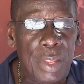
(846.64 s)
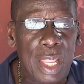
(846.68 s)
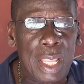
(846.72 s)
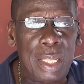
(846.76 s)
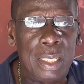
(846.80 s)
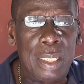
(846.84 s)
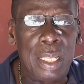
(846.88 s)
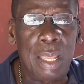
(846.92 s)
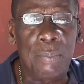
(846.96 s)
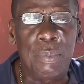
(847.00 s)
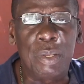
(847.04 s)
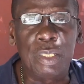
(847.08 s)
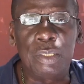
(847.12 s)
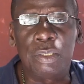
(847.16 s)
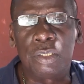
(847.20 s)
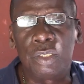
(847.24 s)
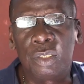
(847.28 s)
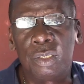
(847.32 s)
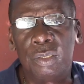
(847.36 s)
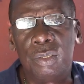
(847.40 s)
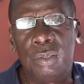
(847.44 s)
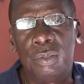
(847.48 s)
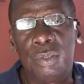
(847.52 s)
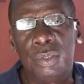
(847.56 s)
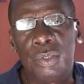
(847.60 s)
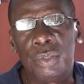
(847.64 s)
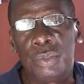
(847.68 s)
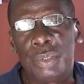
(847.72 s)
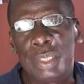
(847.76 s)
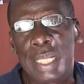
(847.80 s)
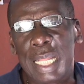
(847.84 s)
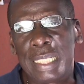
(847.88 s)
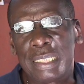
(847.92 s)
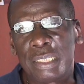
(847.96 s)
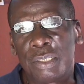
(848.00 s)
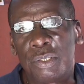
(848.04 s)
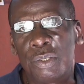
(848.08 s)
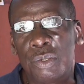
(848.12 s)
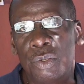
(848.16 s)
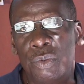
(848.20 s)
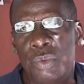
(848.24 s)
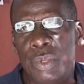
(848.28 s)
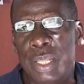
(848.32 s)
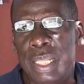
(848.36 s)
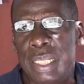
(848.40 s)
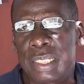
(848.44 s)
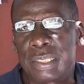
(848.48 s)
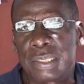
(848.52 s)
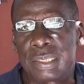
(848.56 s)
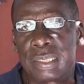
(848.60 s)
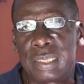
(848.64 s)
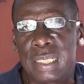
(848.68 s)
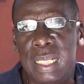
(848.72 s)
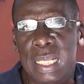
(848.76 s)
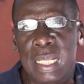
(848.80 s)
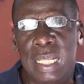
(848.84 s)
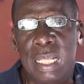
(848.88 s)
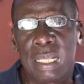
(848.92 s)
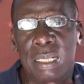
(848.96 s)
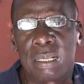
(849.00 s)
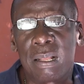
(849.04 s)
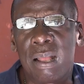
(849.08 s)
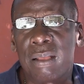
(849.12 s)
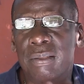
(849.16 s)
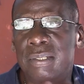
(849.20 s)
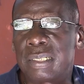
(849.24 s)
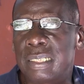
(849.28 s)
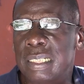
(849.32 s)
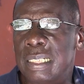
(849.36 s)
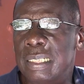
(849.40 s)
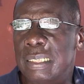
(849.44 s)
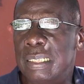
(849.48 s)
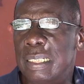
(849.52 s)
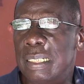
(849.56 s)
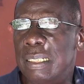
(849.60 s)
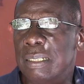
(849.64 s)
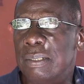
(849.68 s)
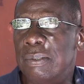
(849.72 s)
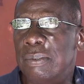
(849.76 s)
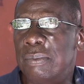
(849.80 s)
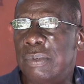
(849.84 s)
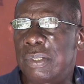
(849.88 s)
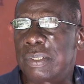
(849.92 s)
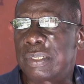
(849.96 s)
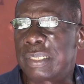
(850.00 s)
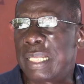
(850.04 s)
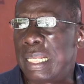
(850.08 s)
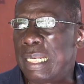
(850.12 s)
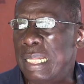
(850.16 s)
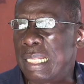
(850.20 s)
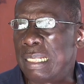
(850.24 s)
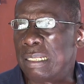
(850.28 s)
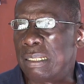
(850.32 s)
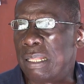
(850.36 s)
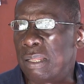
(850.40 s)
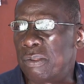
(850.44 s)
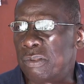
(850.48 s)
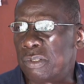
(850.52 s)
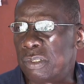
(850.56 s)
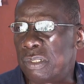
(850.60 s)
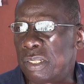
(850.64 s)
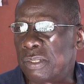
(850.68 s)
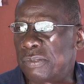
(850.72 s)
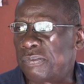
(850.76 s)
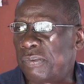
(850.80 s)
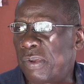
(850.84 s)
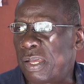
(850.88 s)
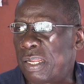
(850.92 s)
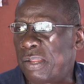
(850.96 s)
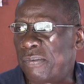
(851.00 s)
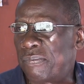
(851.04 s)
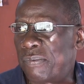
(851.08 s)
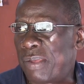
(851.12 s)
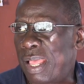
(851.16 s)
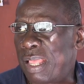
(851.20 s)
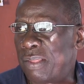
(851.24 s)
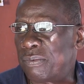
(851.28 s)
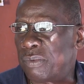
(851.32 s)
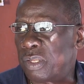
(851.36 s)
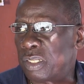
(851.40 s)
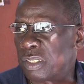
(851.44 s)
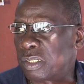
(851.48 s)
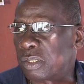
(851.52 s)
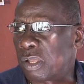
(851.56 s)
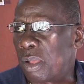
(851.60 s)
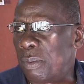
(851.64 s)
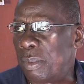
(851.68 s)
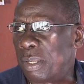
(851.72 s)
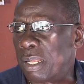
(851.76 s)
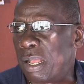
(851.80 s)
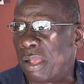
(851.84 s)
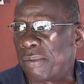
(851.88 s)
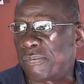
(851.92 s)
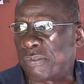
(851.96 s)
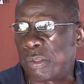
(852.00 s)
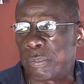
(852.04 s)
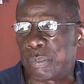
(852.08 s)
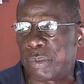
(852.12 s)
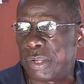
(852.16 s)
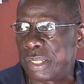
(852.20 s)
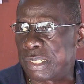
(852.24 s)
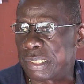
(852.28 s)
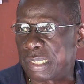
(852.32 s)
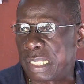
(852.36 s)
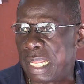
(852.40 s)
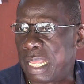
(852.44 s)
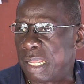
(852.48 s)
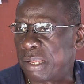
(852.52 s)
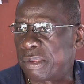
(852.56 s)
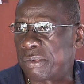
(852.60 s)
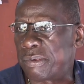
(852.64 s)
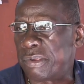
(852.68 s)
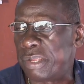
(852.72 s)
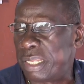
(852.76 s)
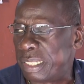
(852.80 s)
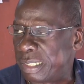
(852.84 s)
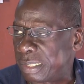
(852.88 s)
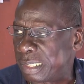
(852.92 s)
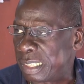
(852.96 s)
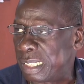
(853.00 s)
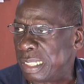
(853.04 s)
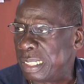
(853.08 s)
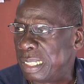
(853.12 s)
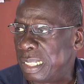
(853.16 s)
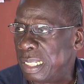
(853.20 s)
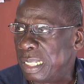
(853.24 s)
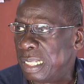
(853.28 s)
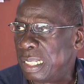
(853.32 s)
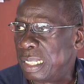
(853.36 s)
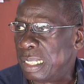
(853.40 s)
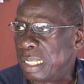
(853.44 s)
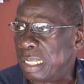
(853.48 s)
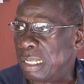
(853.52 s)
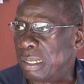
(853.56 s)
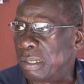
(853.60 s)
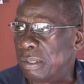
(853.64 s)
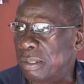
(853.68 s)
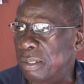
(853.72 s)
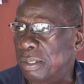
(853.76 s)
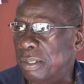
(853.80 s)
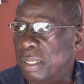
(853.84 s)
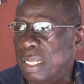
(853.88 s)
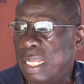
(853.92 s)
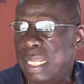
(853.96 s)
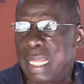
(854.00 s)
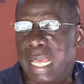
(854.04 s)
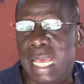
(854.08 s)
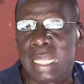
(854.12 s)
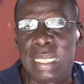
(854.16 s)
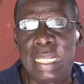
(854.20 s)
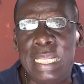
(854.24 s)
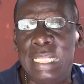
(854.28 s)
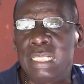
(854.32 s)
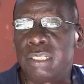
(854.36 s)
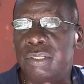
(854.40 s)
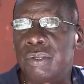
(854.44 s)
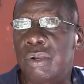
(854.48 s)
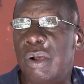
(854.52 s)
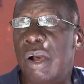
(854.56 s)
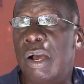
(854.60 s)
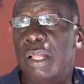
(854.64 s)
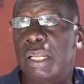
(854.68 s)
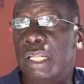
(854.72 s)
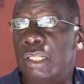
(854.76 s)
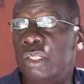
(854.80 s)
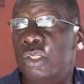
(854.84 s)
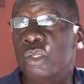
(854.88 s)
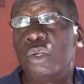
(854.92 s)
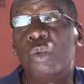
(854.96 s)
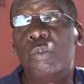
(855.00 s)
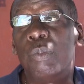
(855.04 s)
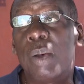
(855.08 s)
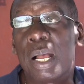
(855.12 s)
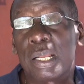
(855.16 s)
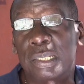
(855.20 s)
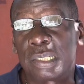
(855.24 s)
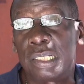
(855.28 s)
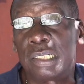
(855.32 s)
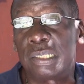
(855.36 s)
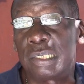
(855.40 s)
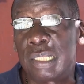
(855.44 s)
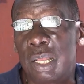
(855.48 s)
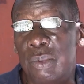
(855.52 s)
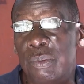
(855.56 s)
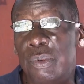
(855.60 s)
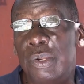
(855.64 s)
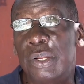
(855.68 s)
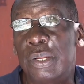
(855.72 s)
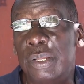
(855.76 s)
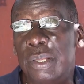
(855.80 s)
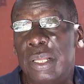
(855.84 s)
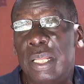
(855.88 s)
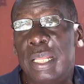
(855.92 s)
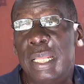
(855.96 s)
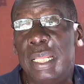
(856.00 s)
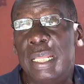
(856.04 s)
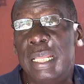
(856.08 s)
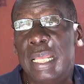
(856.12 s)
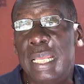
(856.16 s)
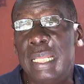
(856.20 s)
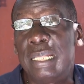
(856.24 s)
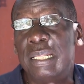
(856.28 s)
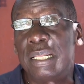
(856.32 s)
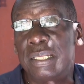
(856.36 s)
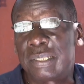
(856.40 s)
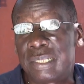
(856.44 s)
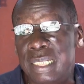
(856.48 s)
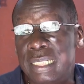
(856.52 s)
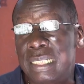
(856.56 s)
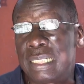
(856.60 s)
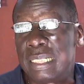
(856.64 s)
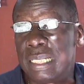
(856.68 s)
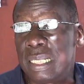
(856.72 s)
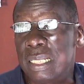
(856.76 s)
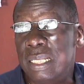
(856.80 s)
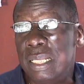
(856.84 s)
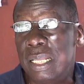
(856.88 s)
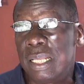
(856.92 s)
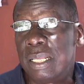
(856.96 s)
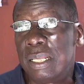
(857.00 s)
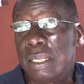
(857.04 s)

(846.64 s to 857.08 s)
Yeah, but during that 2 weeks, Coxson was selling those 45 was coming off the press like crazy, you know, and into all the jukeboxes that were in the city.